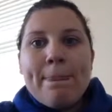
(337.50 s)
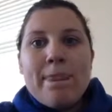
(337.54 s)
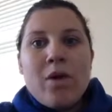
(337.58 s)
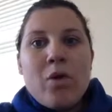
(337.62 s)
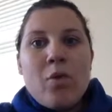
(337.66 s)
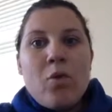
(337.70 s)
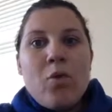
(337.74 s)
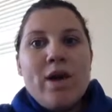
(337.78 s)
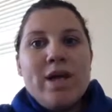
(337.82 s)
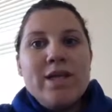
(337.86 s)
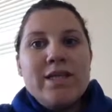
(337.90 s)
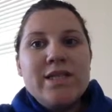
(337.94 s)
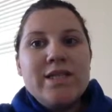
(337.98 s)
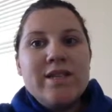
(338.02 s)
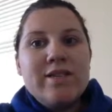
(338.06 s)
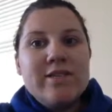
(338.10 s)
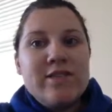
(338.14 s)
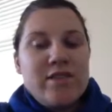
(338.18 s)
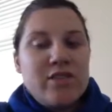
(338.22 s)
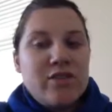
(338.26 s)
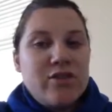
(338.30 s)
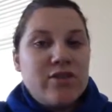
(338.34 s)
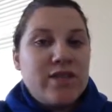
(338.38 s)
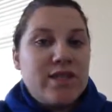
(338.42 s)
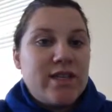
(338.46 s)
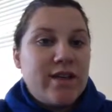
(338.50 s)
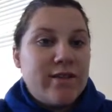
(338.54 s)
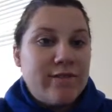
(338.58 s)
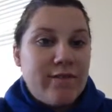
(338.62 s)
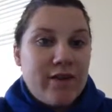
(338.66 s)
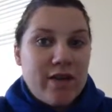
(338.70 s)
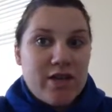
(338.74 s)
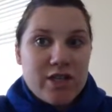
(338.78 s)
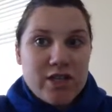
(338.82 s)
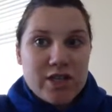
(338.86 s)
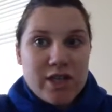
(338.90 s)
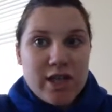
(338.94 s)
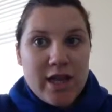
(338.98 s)
Once those students have
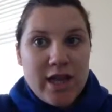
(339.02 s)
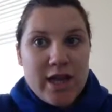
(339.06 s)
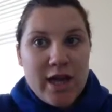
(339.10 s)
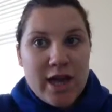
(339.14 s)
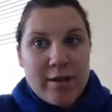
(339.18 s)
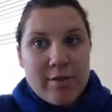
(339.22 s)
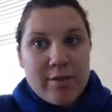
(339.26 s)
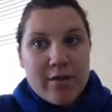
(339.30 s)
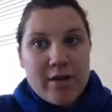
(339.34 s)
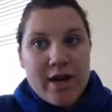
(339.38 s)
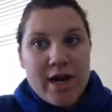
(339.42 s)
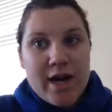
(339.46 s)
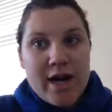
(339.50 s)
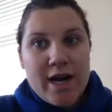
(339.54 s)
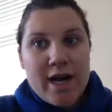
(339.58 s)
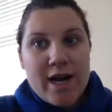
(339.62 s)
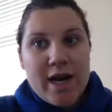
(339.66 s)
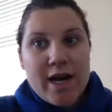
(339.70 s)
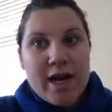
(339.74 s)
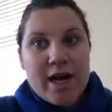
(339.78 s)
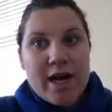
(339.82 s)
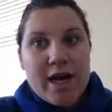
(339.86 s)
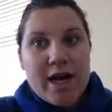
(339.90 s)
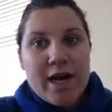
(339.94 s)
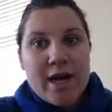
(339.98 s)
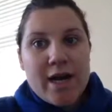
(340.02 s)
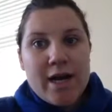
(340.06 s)
finished collaborating,